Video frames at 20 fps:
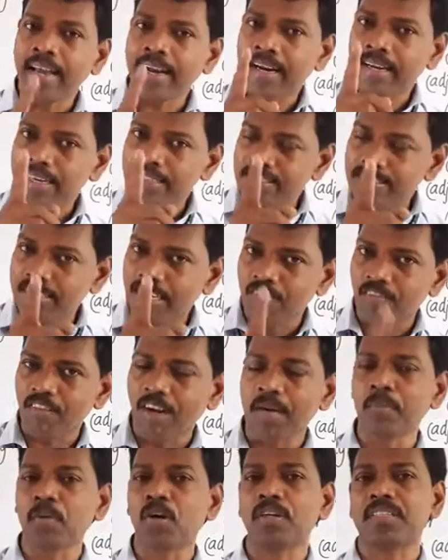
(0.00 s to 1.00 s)
understand
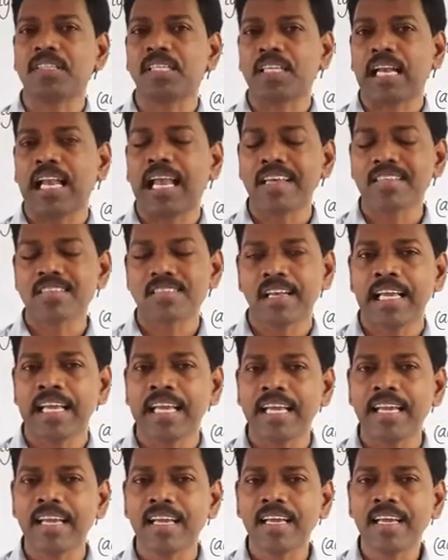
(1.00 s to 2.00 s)
one more thing
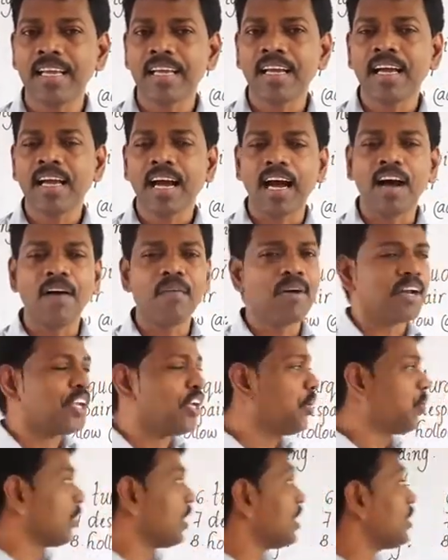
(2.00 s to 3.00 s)
lastly. Our
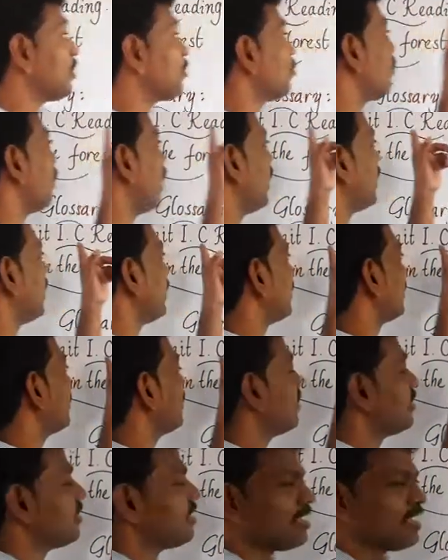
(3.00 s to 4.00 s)
unit 1,
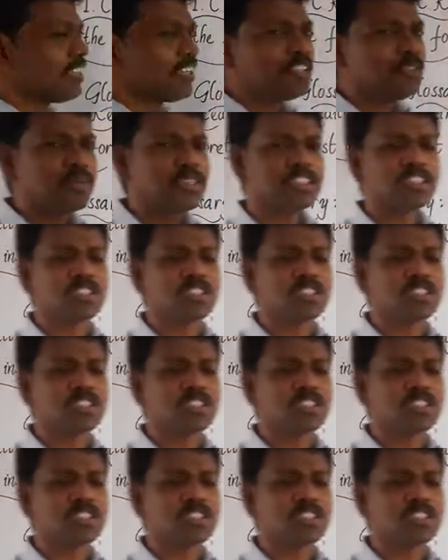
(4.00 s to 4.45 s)
it was